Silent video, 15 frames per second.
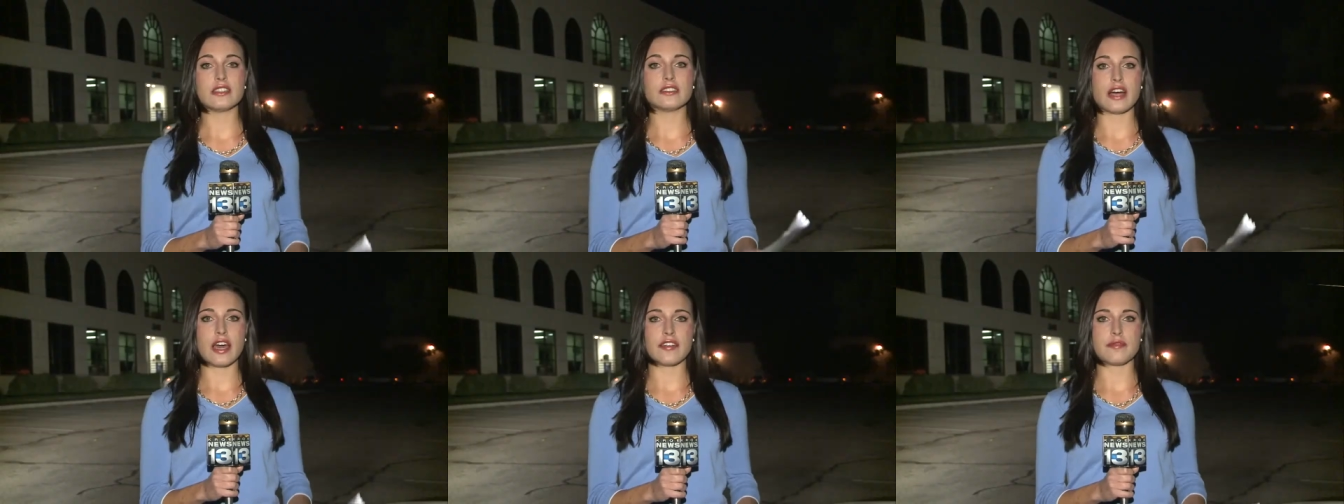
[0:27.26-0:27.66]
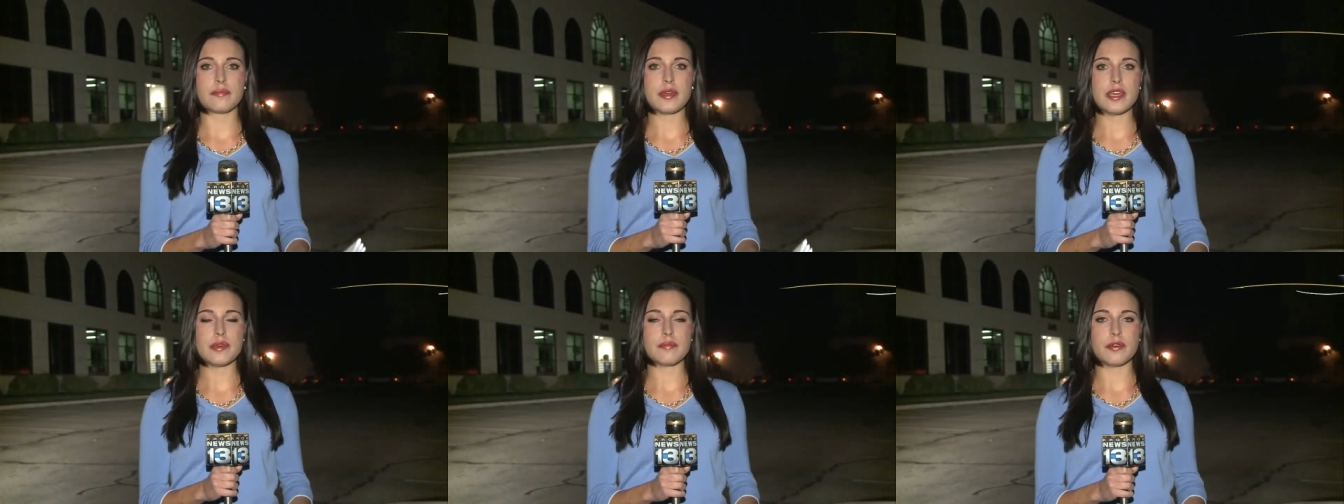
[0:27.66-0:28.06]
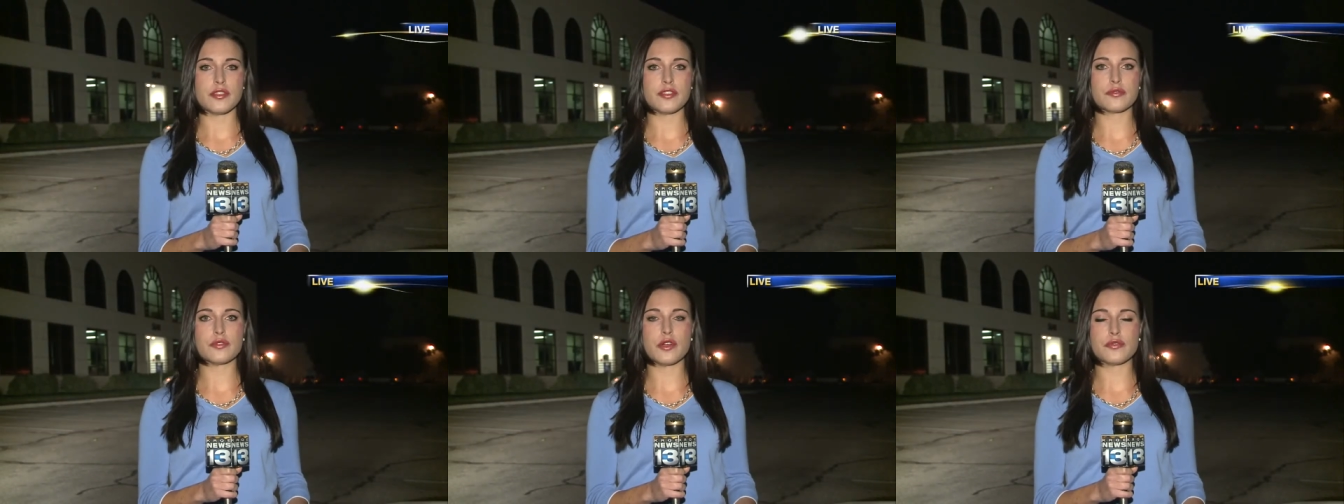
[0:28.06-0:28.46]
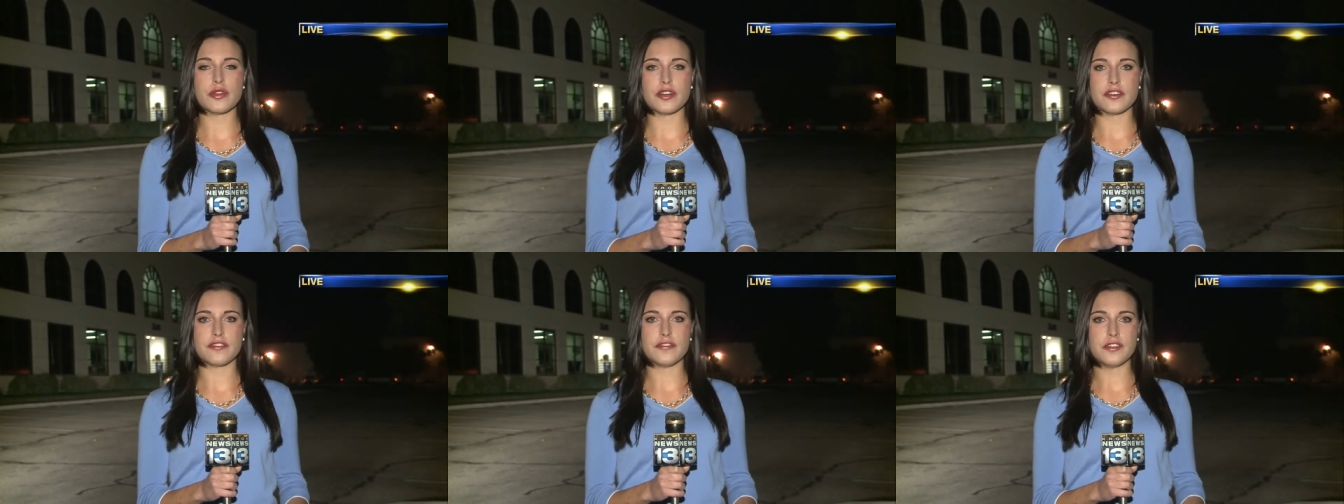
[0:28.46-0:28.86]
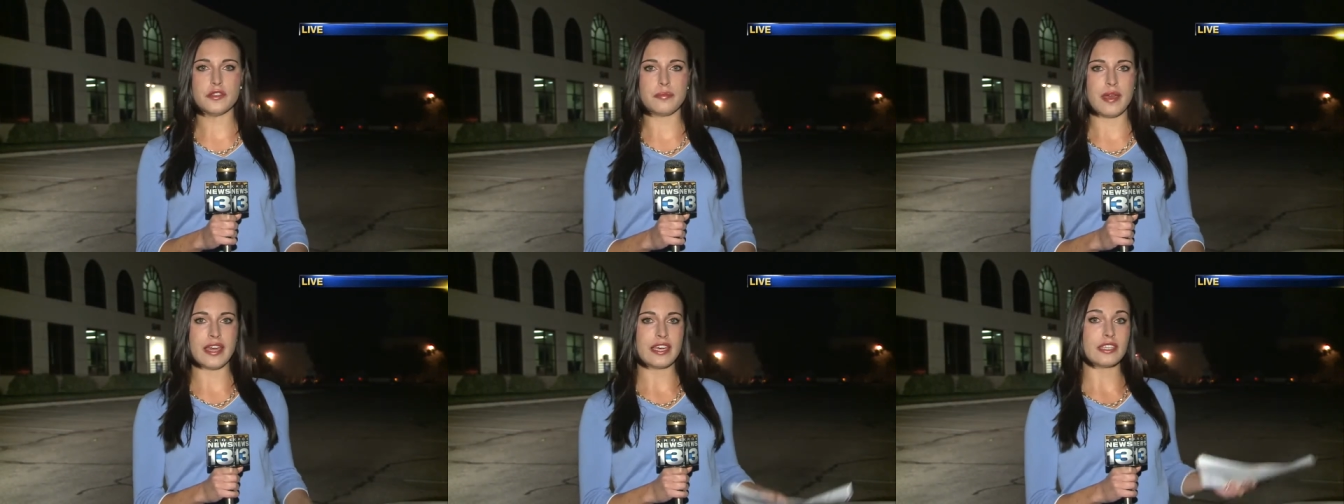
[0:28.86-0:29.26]
a lot of people. The Roadrunner
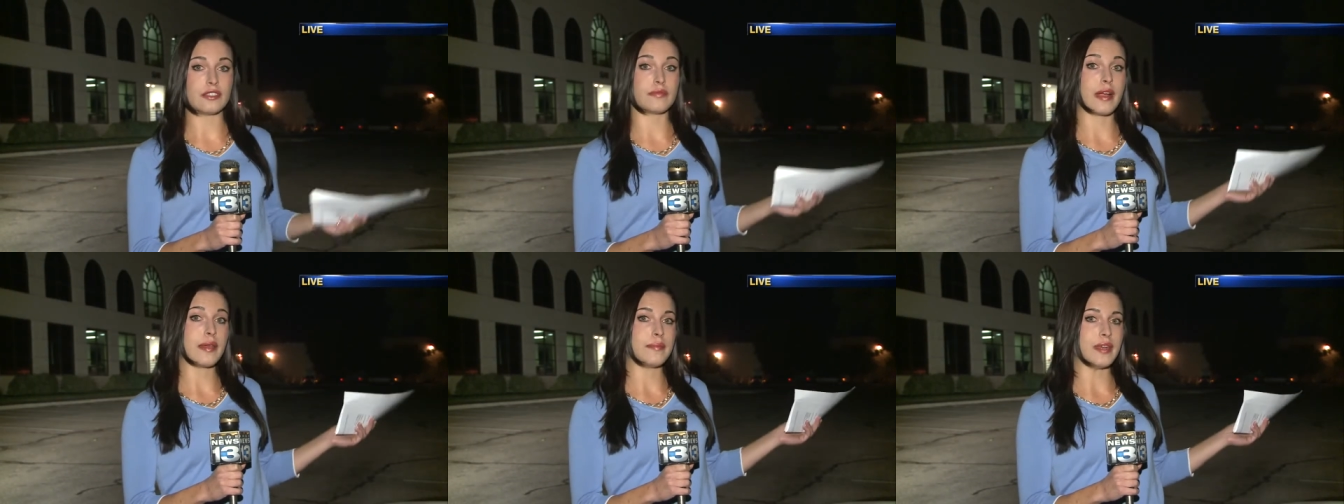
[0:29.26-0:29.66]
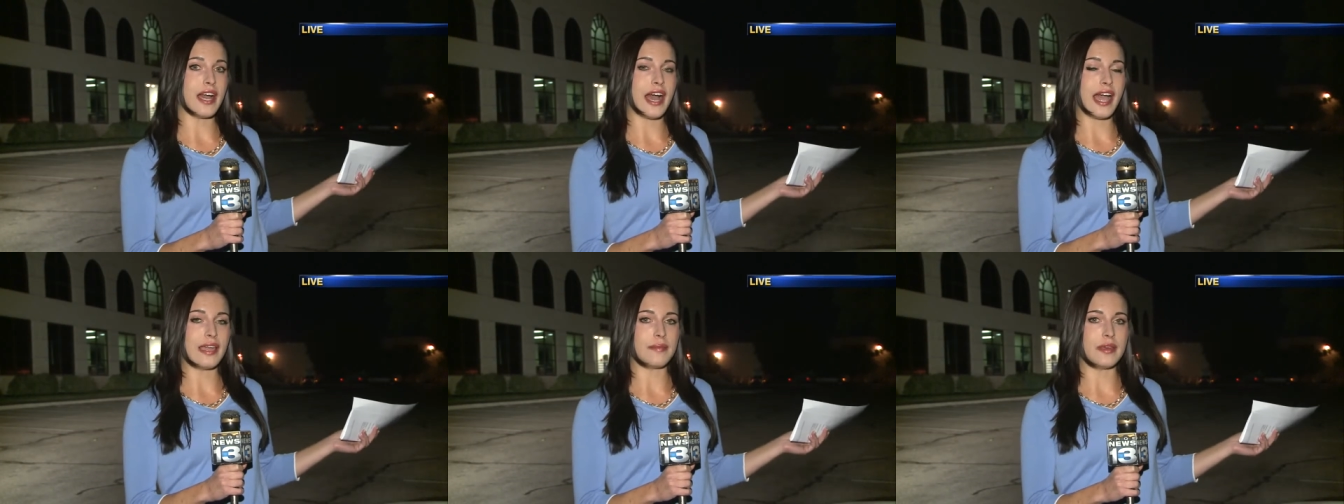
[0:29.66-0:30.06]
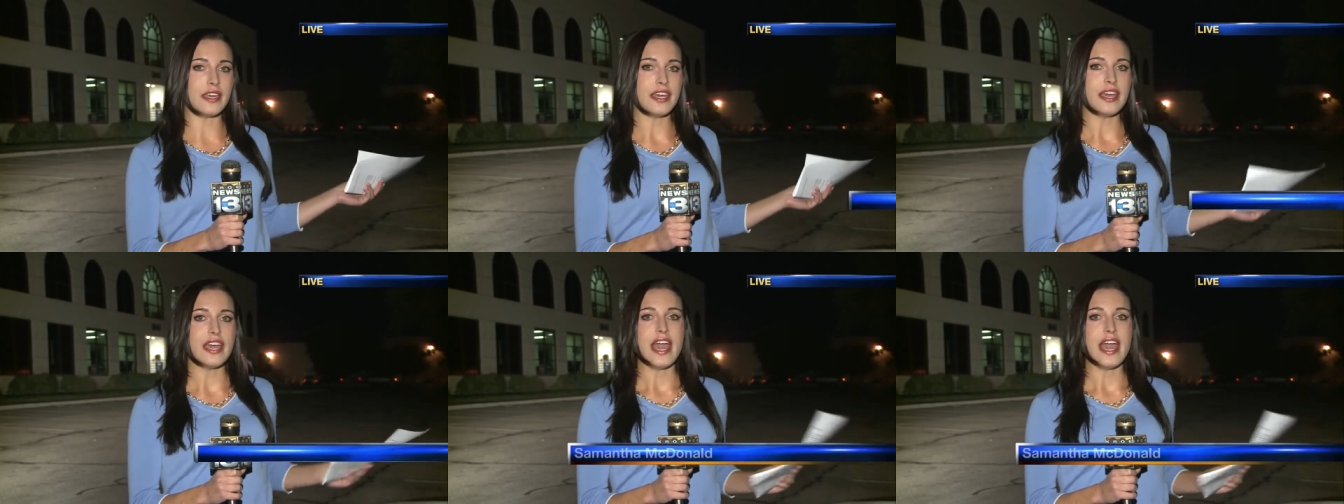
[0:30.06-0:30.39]
Food Bank is right behind me.